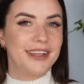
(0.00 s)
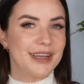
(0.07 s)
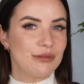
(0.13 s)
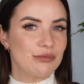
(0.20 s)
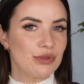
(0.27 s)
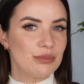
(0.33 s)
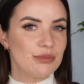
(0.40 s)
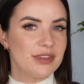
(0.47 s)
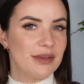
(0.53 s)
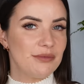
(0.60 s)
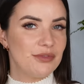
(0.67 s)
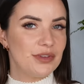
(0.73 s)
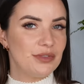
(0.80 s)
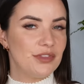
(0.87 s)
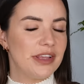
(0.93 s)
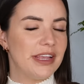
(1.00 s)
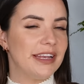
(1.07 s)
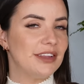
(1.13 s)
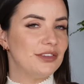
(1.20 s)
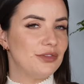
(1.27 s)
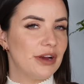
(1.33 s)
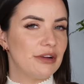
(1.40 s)
Now, Room
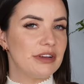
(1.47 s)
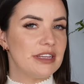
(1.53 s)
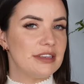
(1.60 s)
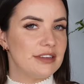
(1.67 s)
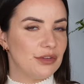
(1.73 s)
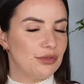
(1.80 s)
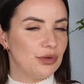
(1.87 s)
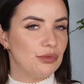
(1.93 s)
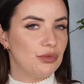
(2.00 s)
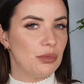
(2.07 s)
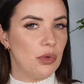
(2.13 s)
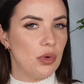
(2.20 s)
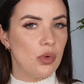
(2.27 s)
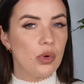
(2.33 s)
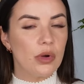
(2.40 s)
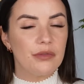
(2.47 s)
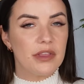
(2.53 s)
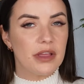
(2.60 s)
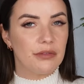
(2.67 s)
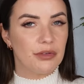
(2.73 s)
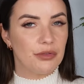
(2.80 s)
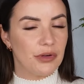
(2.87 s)
1015 is very different from all of
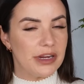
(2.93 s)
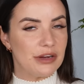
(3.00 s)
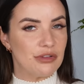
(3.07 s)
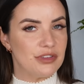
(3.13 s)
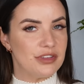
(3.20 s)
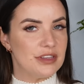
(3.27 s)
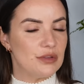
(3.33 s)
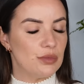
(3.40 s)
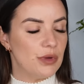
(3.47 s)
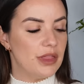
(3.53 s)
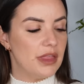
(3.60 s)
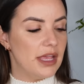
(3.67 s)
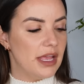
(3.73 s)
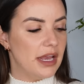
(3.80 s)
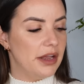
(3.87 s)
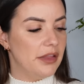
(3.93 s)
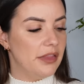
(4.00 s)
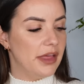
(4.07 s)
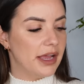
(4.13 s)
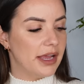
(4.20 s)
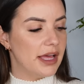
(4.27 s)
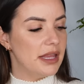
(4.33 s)
the other fragrances within
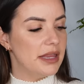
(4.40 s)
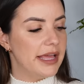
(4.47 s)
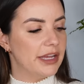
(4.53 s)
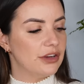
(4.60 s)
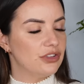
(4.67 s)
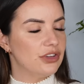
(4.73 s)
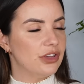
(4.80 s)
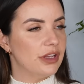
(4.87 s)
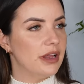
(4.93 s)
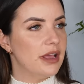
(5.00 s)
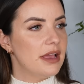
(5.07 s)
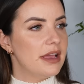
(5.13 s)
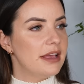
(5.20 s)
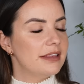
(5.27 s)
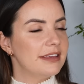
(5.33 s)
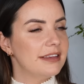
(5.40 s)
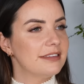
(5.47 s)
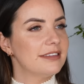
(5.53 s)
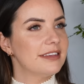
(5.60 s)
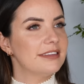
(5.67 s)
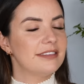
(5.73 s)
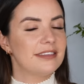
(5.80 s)
their collection.
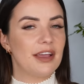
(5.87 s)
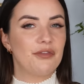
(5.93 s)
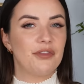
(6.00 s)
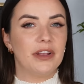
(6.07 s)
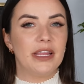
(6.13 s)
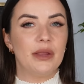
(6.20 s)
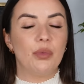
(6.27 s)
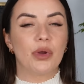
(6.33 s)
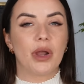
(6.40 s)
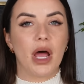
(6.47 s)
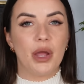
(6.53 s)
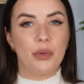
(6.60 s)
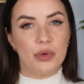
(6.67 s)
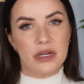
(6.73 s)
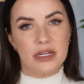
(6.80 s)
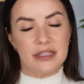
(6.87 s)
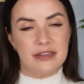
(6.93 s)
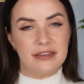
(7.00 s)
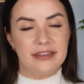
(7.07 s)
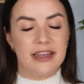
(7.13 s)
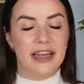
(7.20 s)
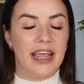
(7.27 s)
This is definitely what I would
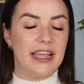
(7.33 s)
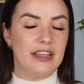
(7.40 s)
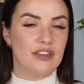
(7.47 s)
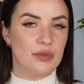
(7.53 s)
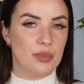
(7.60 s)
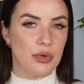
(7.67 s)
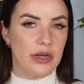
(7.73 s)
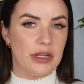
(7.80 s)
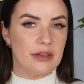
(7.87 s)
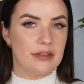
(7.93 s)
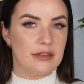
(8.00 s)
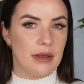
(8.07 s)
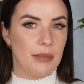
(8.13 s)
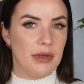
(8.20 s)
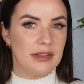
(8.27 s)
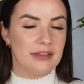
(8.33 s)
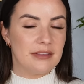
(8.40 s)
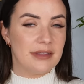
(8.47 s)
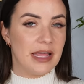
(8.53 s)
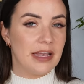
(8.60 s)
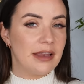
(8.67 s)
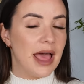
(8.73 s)
consider a spring summer
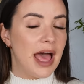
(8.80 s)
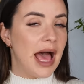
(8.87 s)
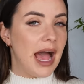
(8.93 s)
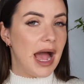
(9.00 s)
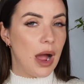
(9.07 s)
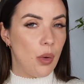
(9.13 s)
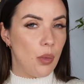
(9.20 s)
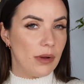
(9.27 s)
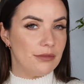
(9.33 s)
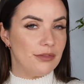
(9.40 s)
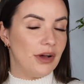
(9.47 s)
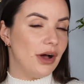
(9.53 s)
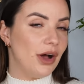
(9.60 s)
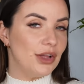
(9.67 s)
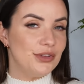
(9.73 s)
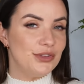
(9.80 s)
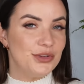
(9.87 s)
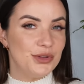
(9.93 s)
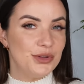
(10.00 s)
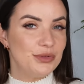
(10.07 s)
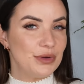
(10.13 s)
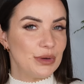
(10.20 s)
scent. However, I
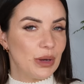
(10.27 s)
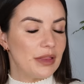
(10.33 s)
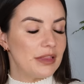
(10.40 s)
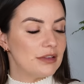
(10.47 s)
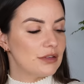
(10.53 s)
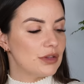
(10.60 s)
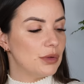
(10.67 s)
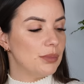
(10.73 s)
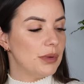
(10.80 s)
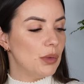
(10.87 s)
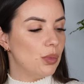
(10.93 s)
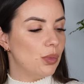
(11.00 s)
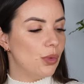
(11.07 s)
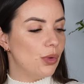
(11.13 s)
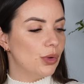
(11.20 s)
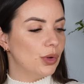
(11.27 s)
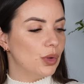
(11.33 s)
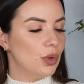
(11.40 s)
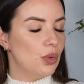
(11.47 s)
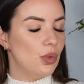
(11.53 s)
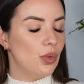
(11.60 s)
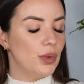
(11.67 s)
do feel like this could be worn
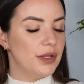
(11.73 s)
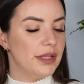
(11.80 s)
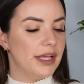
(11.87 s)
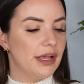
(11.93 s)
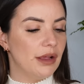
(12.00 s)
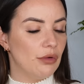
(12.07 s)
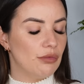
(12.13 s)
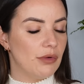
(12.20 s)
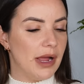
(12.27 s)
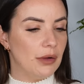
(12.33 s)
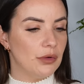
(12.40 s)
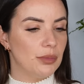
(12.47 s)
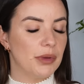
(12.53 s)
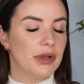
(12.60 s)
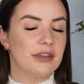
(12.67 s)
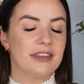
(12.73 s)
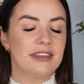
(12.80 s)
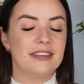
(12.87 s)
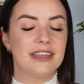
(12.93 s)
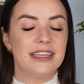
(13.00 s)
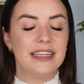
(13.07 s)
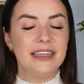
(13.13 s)
all year round because
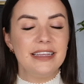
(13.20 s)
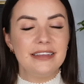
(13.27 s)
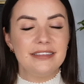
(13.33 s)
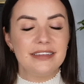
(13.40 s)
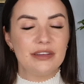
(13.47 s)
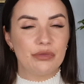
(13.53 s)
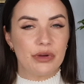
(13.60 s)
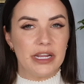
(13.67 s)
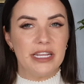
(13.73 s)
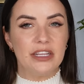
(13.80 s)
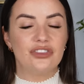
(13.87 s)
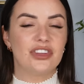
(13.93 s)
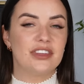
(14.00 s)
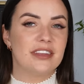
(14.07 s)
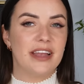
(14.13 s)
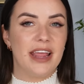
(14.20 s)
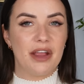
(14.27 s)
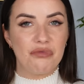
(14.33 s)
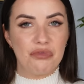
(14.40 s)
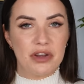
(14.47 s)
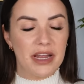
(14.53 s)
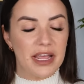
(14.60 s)
it's an easy reach, it's an
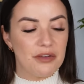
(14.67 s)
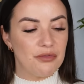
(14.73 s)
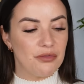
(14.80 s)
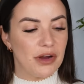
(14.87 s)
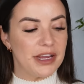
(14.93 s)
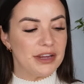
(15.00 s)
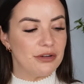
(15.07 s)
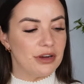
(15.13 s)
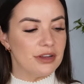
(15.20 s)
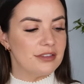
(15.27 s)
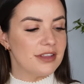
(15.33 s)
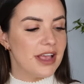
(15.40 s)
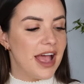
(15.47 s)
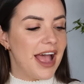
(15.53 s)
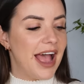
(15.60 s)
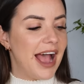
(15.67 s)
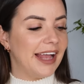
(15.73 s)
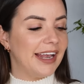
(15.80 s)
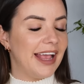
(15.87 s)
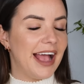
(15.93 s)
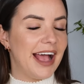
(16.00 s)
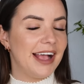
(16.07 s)
everyday fragrance,
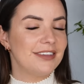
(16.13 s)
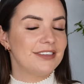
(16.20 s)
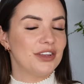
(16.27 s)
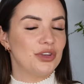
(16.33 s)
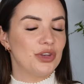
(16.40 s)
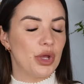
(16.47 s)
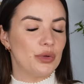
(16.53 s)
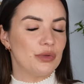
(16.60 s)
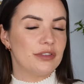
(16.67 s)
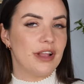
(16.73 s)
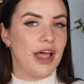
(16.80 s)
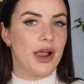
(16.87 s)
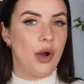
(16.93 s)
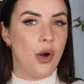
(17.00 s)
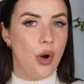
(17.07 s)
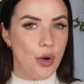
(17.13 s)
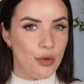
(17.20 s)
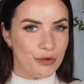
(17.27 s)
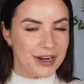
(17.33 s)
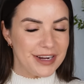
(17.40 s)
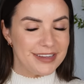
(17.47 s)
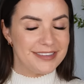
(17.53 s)
and it has notes like
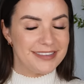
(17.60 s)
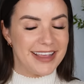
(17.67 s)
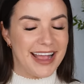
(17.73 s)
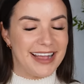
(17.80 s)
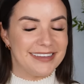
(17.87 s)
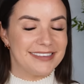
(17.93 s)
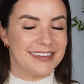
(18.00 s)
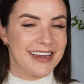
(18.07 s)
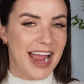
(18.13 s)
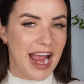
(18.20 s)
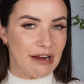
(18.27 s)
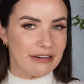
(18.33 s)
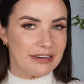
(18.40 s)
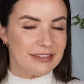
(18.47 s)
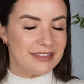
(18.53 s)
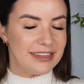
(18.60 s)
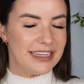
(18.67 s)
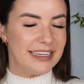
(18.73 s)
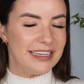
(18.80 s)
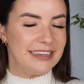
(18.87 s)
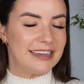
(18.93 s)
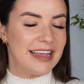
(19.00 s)
orris, it has carrot
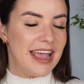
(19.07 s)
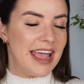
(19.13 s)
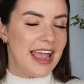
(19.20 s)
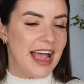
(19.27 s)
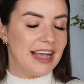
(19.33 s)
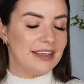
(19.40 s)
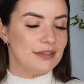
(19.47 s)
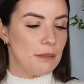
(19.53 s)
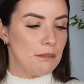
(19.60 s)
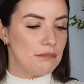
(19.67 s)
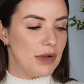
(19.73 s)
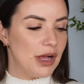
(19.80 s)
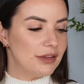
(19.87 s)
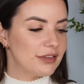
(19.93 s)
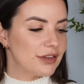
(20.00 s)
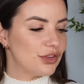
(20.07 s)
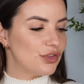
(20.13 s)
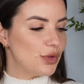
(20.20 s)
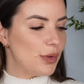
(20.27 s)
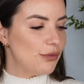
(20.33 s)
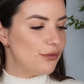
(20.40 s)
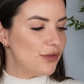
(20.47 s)
seed, it has musk.
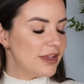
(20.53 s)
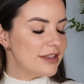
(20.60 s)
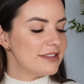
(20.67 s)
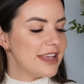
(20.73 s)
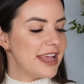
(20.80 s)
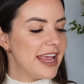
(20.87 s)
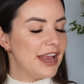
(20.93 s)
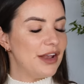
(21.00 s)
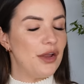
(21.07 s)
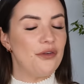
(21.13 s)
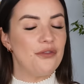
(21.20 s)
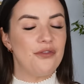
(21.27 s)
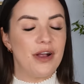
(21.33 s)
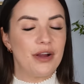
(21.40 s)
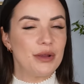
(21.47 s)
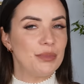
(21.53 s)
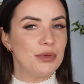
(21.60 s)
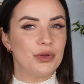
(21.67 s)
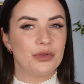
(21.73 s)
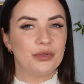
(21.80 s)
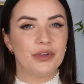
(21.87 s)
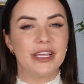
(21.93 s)
So it fits in very
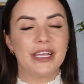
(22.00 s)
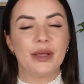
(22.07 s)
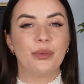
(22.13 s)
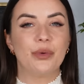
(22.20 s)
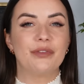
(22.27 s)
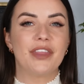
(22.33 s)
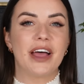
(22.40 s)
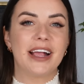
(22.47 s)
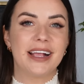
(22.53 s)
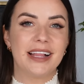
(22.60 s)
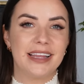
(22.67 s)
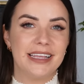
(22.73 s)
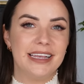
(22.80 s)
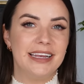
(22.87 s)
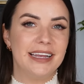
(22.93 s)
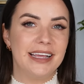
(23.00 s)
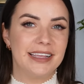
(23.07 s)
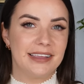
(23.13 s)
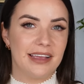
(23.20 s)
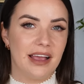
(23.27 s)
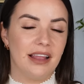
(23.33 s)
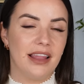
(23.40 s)
beautifully with that
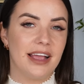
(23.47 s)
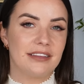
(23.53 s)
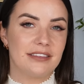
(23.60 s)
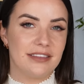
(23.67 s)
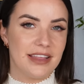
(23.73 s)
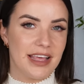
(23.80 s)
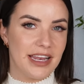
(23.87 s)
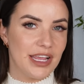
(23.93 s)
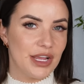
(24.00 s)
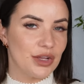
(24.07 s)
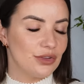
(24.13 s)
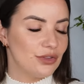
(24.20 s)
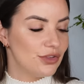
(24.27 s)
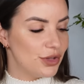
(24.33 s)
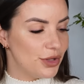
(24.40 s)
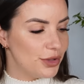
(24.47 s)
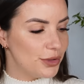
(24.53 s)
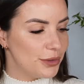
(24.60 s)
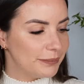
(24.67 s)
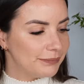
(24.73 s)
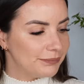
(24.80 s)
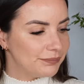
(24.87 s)
clean girl aesthetic
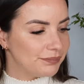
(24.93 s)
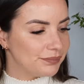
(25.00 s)
too.